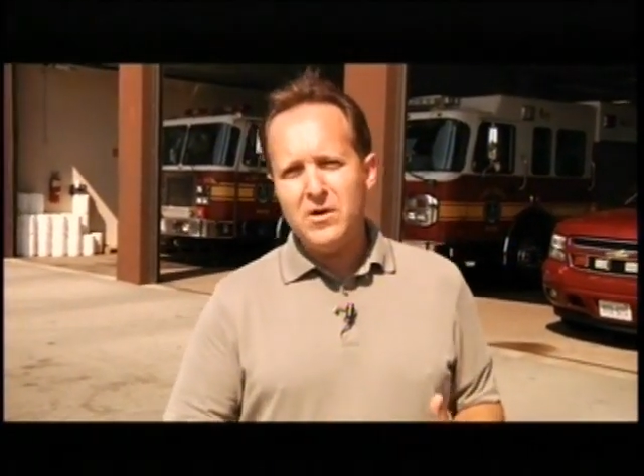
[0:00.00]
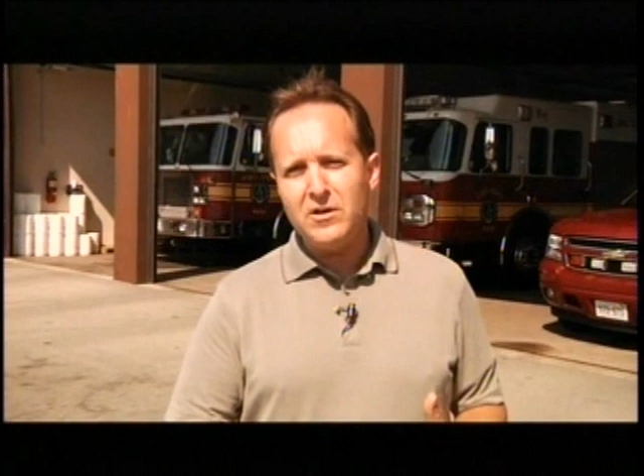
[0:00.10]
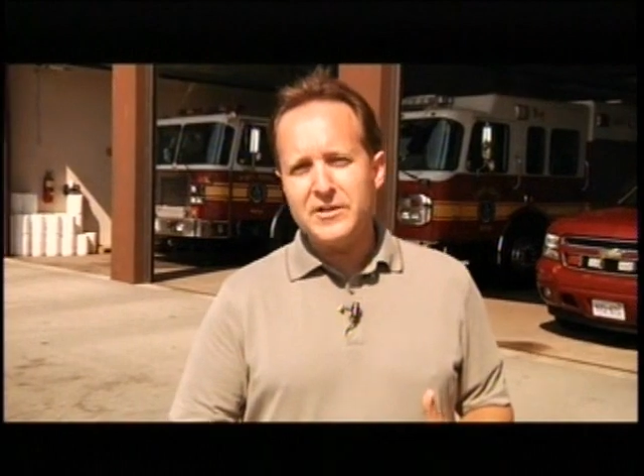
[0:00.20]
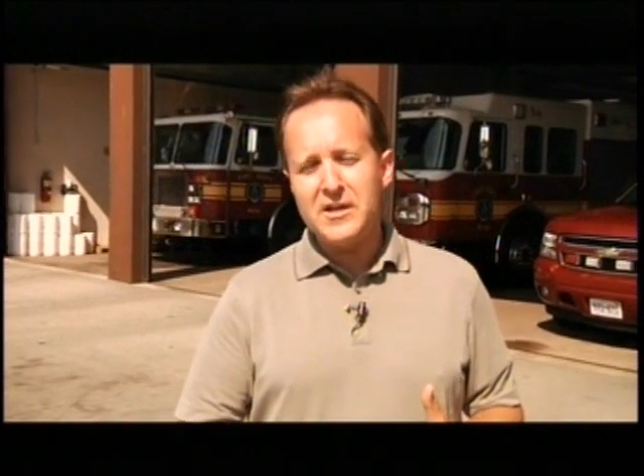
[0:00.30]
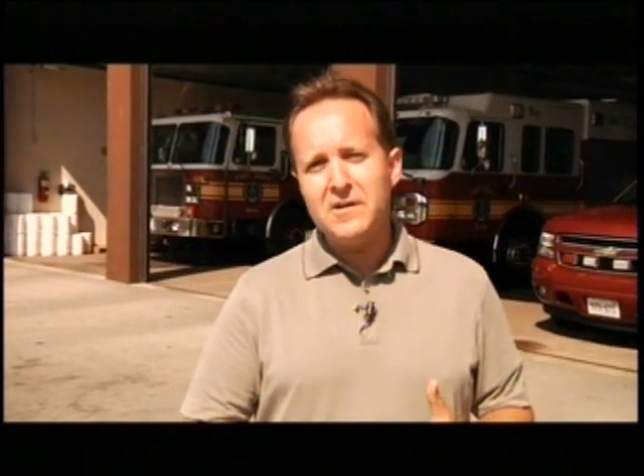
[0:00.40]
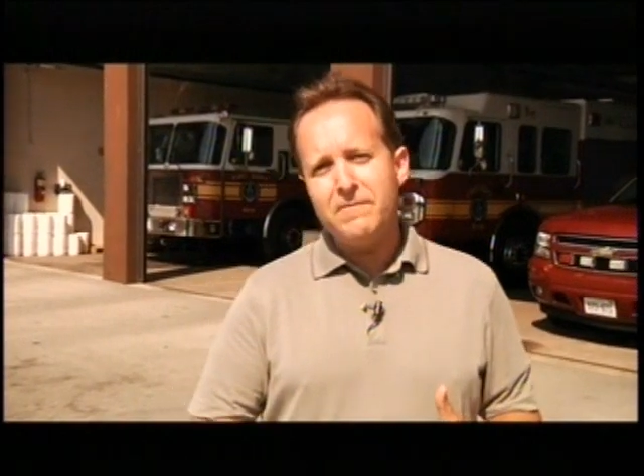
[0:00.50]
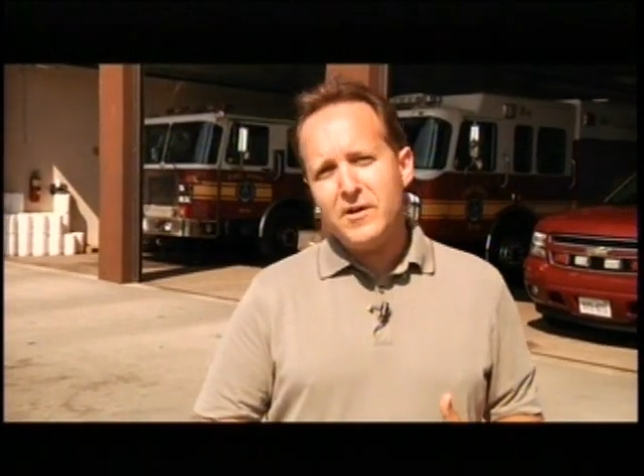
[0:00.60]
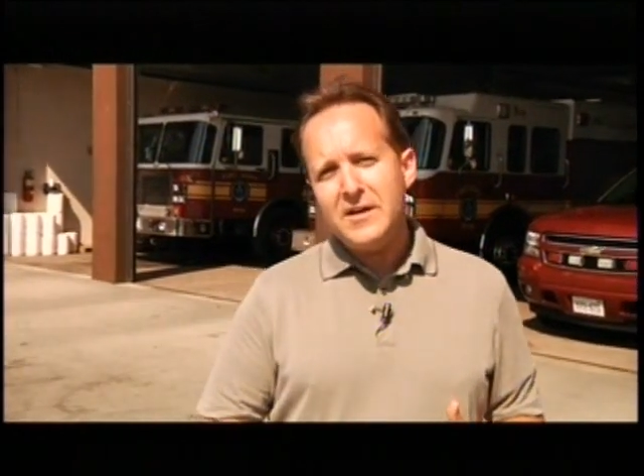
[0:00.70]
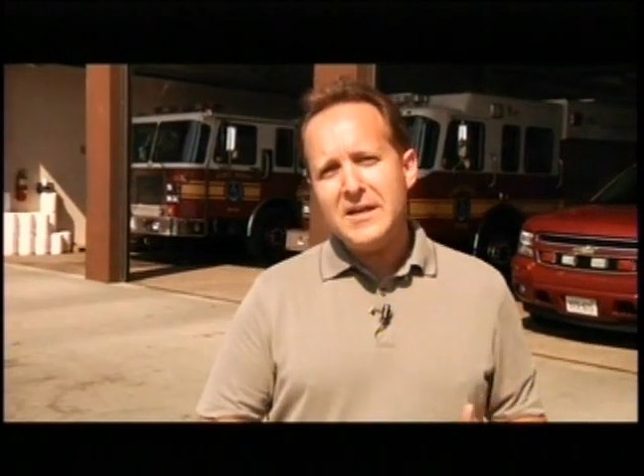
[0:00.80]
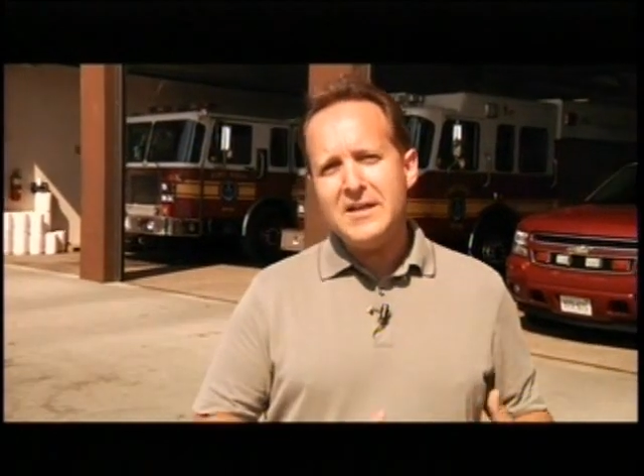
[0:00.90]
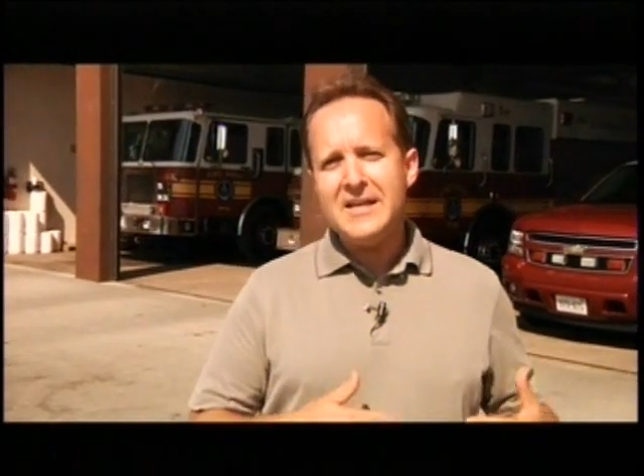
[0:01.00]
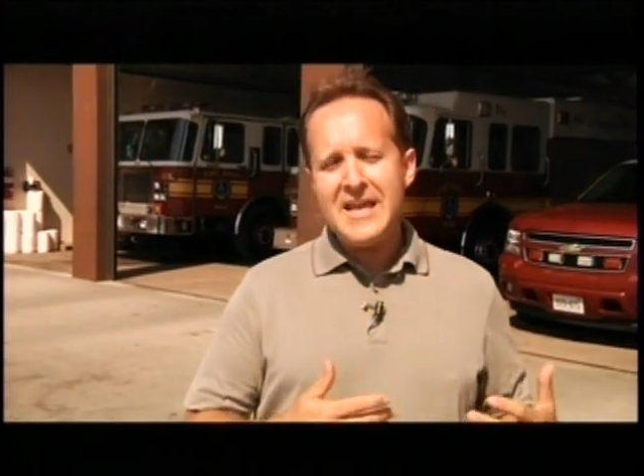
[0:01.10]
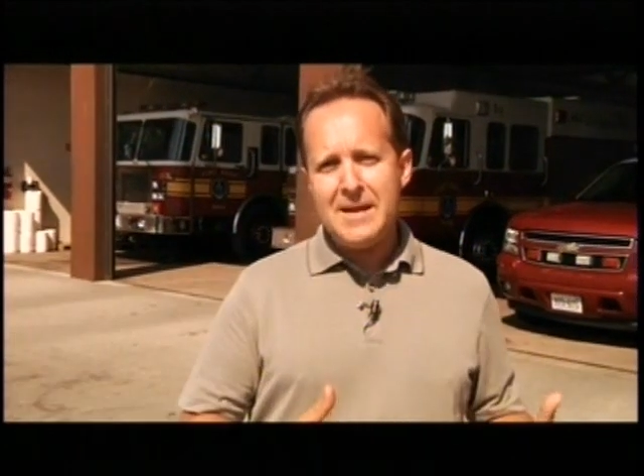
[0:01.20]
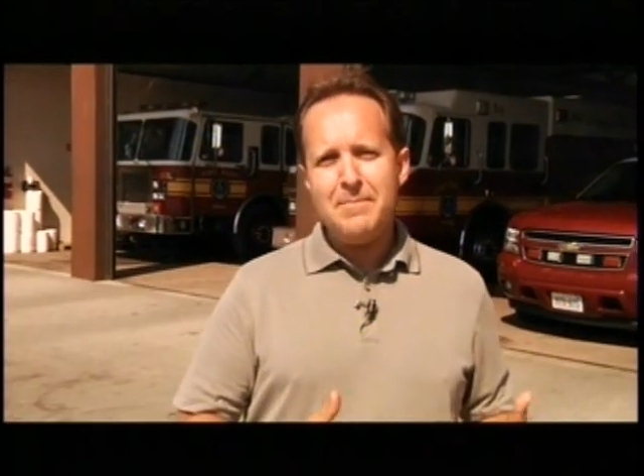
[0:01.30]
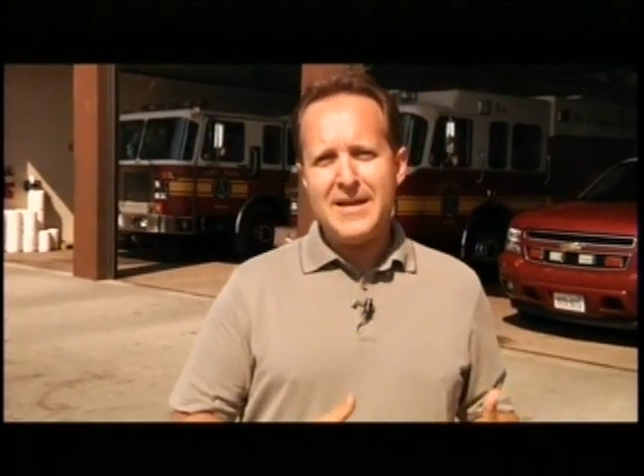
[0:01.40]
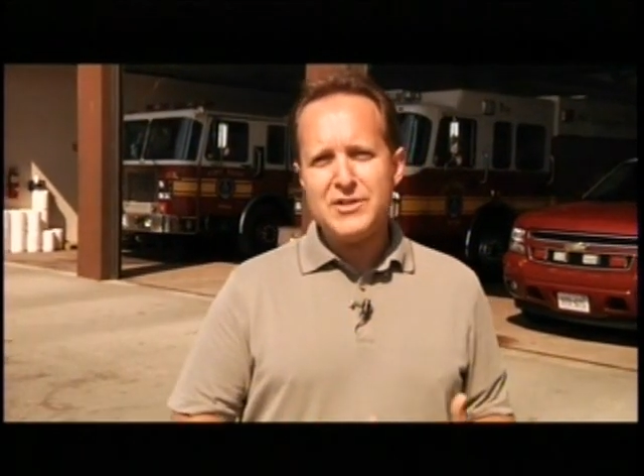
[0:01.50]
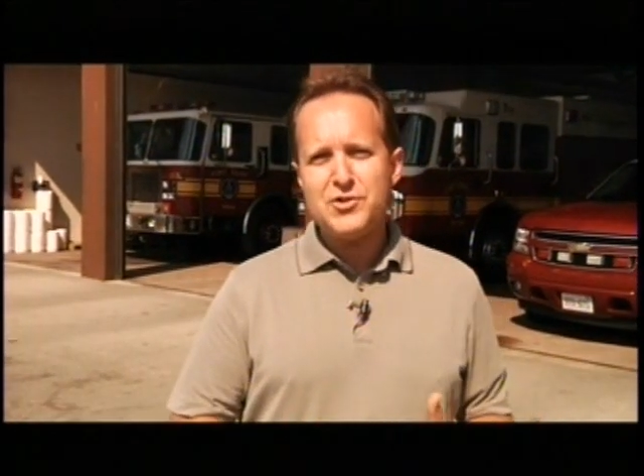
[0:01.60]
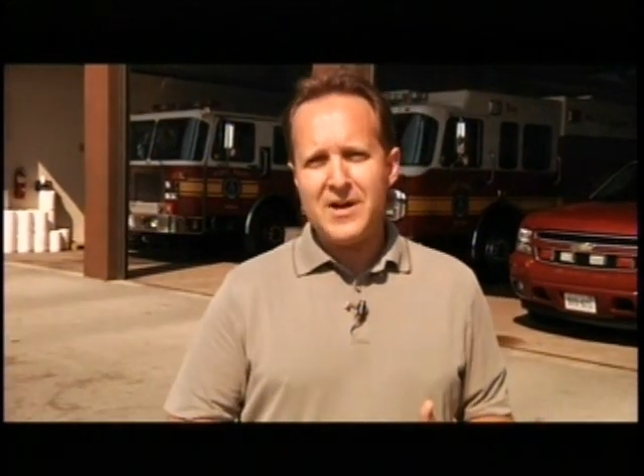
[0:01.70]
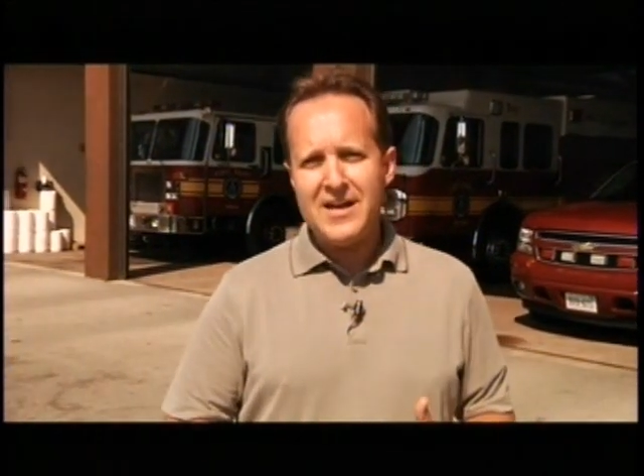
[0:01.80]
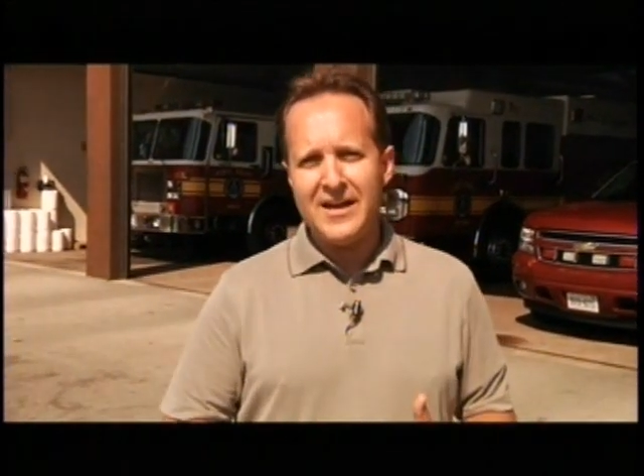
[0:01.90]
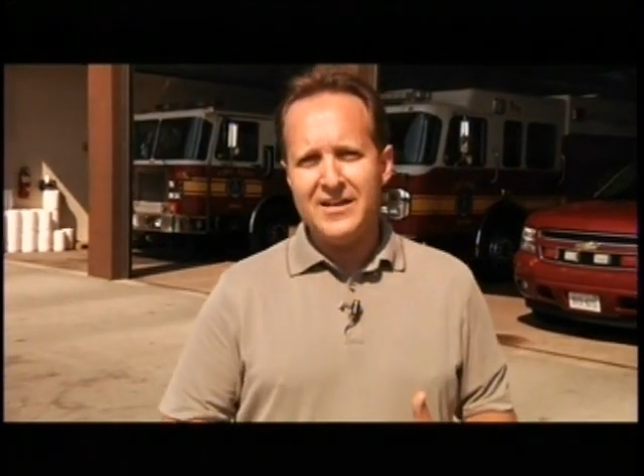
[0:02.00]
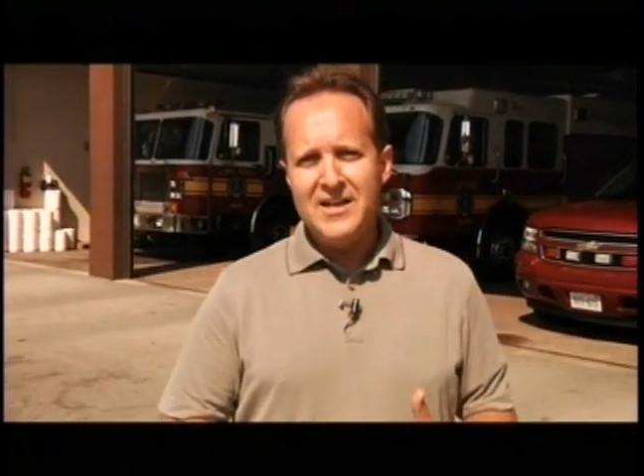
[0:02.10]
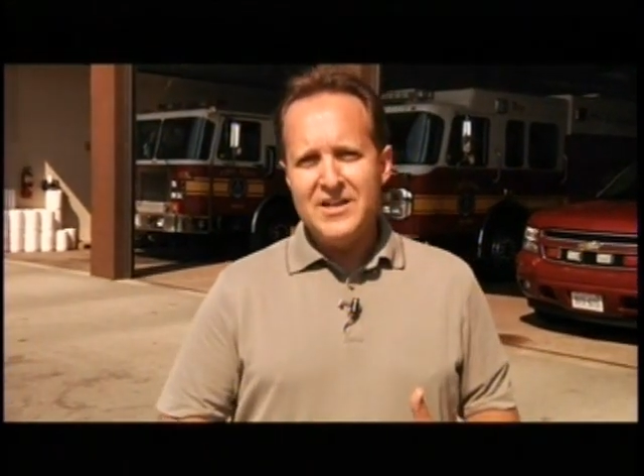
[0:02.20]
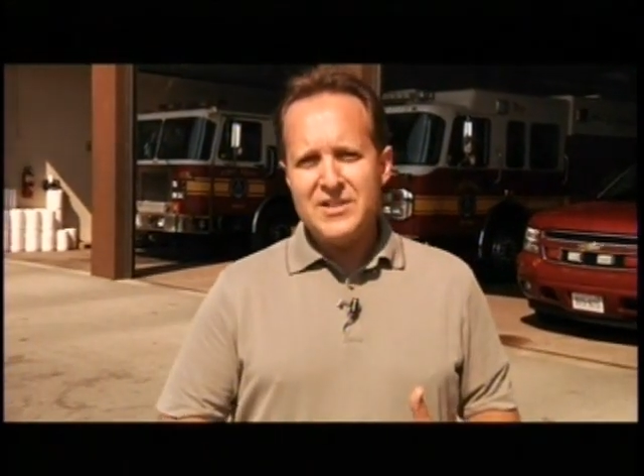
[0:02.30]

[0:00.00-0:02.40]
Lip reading: world and convert it into game-based training,